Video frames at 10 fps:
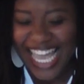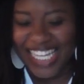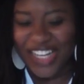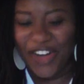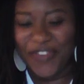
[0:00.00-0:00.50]

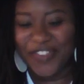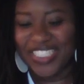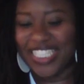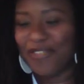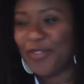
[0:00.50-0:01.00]
and
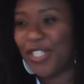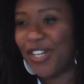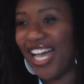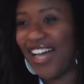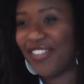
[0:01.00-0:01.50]
hopefully, we'll
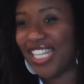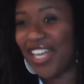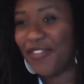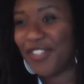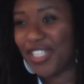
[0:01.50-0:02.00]
have a
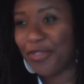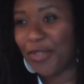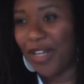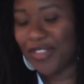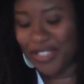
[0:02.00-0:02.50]
lot of fun
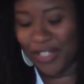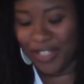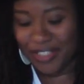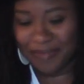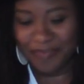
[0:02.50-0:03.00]
throughout the
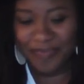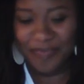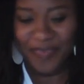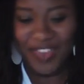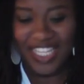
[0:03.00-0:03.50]
talk.
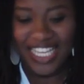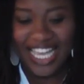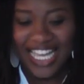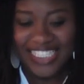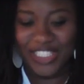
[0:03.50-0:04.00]

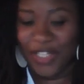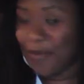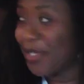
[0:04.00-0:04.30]
So here we